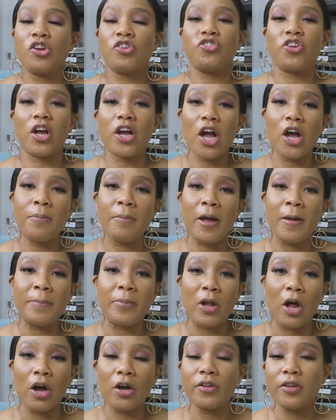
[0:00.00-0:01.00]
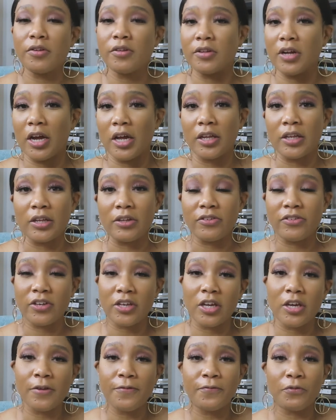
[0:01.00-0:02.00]
Check out my blog, The Styling
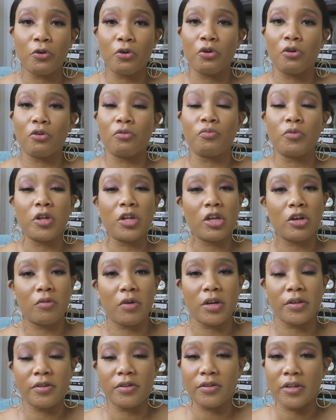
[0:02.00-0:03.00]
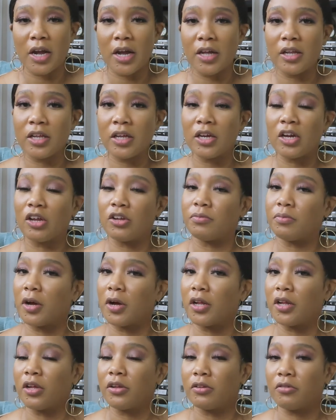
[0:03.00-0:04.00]
Tea, for really great styling as
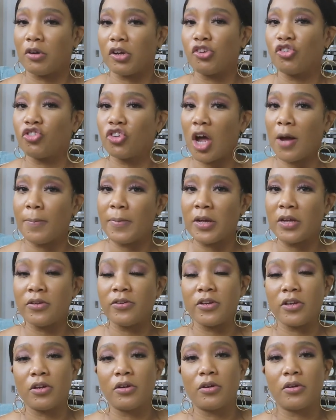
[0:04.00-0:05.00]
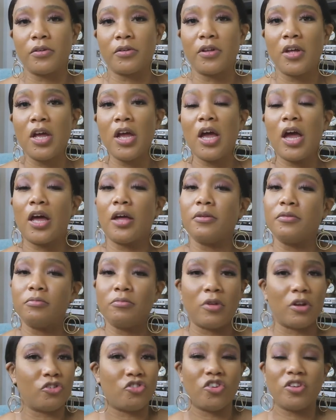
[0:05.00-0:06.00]
well as great shopping deals and
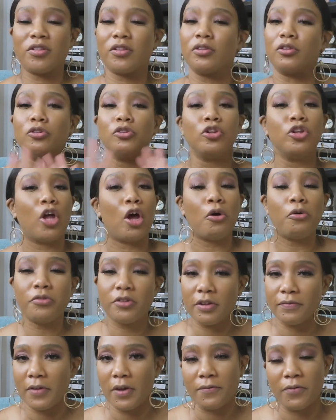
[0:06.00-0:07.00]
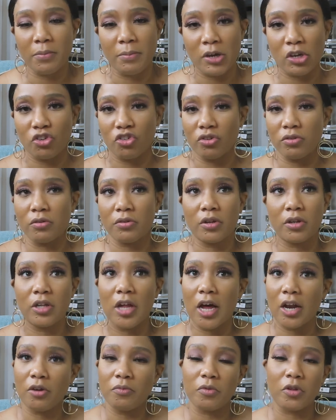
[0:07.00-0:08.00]
just loads of information. There's a
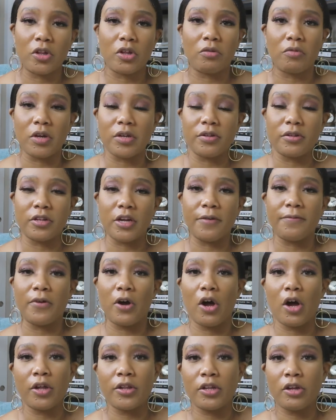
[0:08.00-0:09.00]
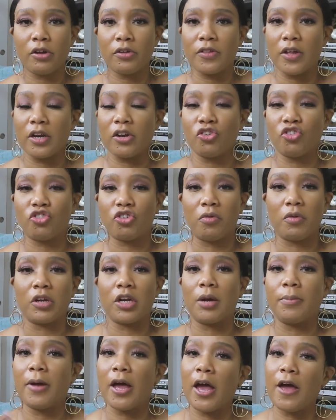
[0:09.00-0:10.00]
lot of really great stuff on there that is showing
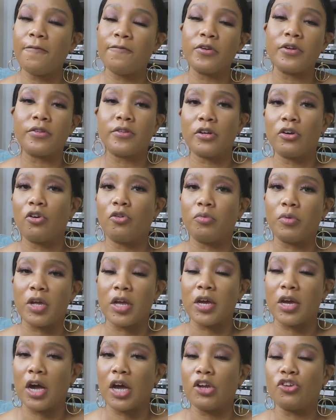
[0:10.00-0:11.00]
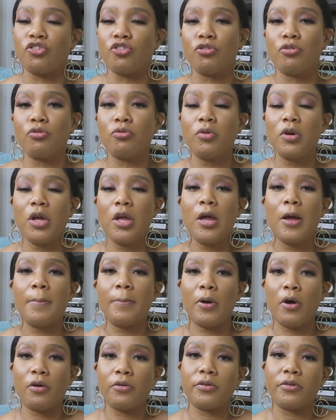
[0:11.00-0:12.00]
up every single week. I do
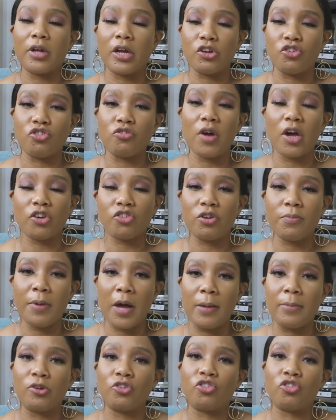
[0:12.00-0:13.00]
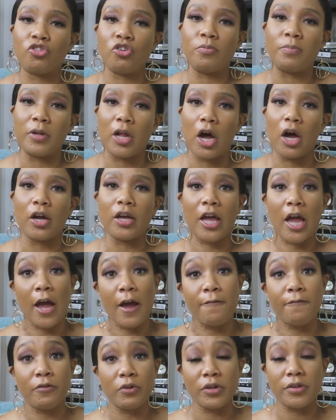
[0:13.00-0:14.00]
post, I do actually publish a new blog
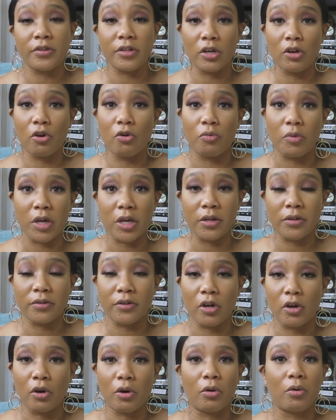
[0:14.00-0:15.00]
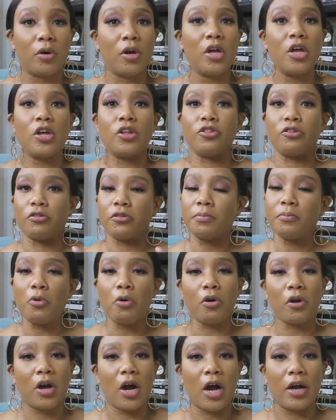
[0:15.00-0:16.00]
every single week, so there's
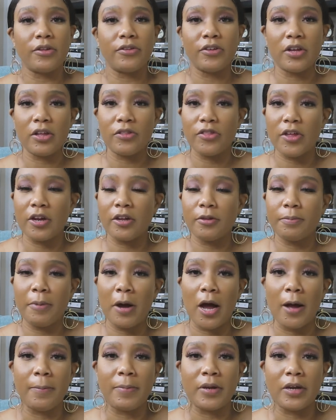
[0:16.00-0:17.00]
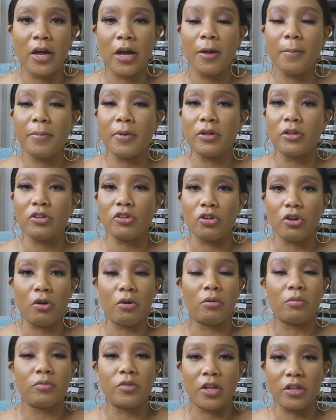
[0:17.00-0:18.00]
more content that is popping up, you
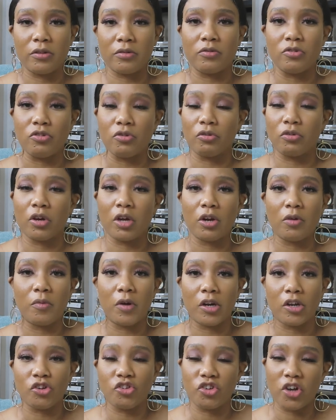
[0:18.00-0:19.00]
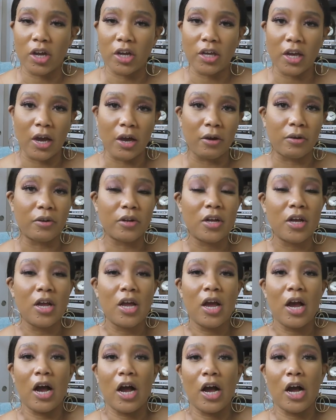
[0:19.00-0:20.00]
know, that you're going to want to check out.
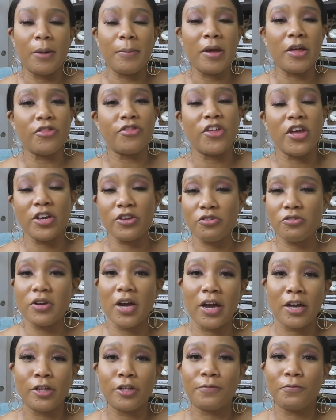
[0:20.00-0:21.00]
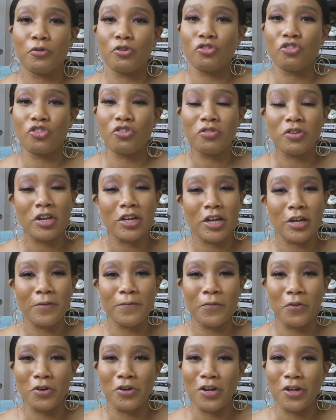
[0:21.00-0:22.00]
Um, and thank you guys for tuning
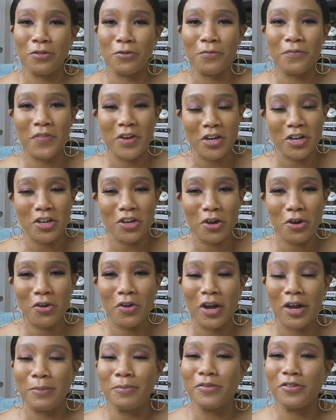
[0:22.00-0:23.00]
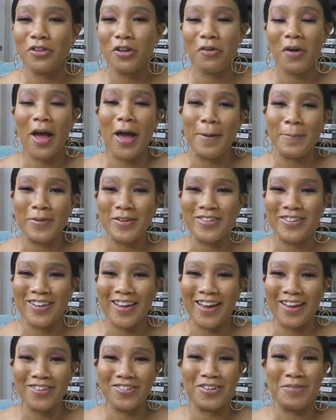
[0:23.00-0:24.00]
in for another video. I'm so happy to
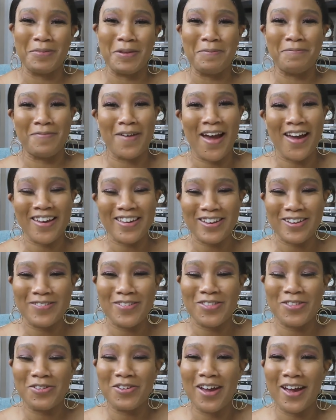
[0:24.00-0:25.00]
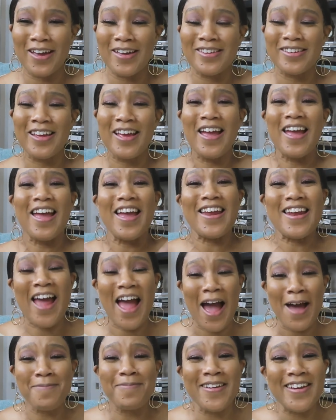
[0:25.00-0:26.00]
actually be back here with you guys. And
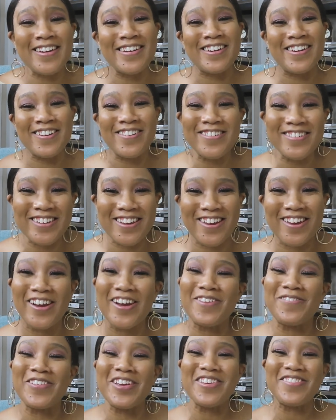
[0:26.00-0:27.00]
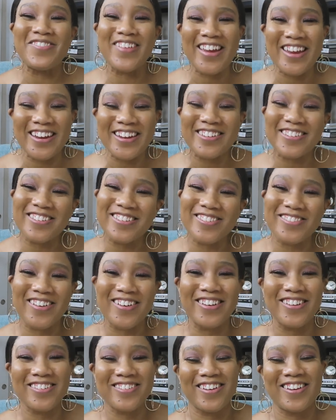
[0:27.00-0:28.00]
Happy New Year! We made it to
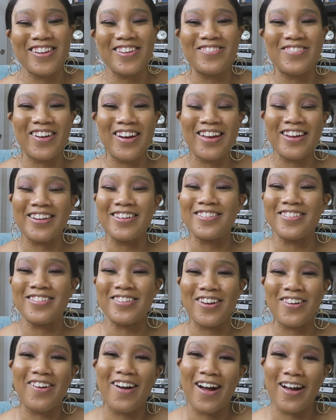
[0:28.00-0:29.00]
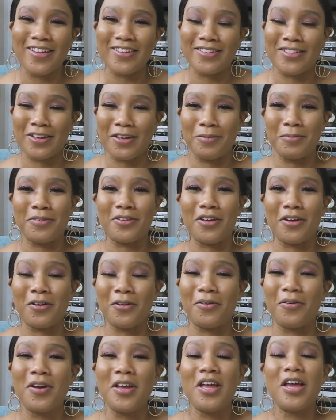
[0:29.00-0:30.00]
twenty twenty-one. It's so awesome.
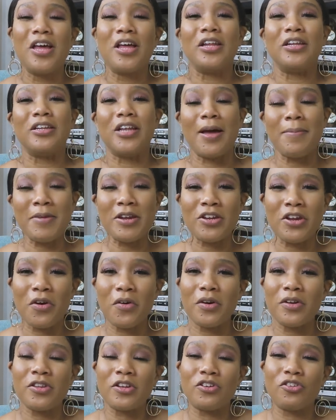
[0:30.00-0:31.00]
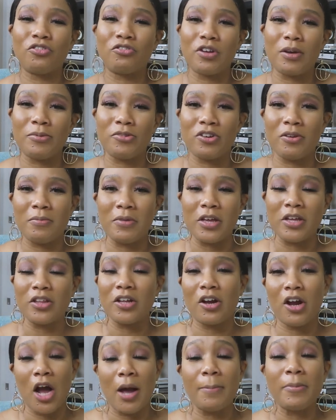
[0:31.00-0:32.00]
So let me know in the description, in
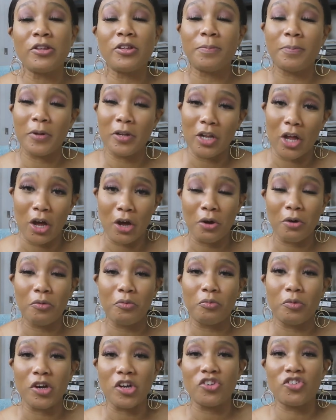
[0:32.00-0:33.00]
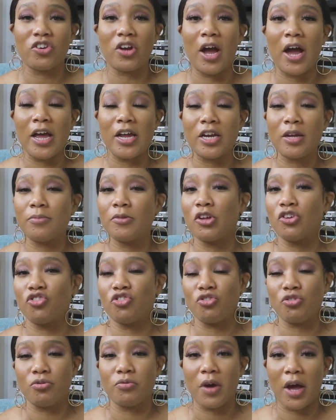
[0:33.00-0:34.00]
the comments below, which item
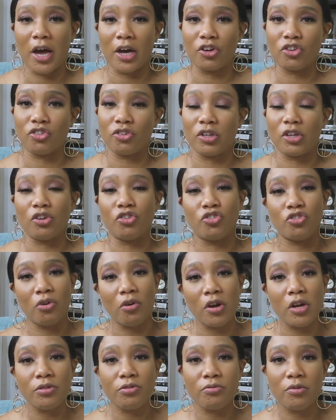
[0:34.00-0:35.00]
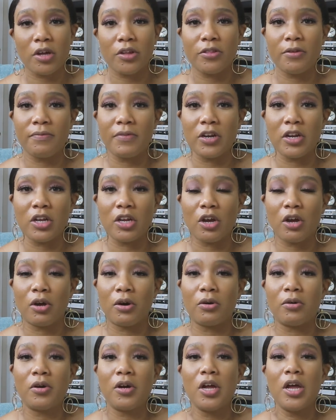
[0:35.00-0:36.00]
that you actually enjoyed throughout the
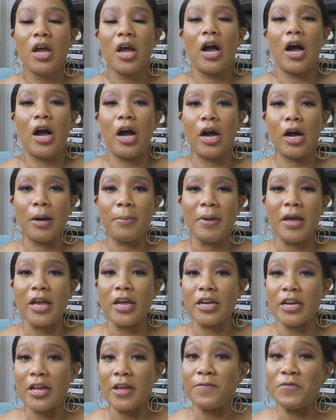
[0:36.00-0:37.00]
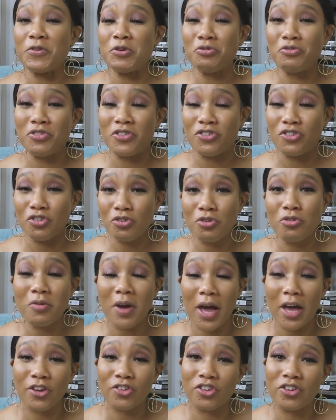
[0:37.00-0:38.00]
video. Um, and if you do
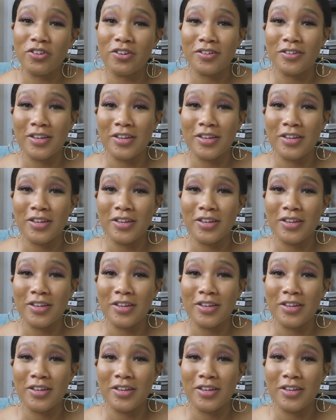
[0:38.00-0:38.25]
actually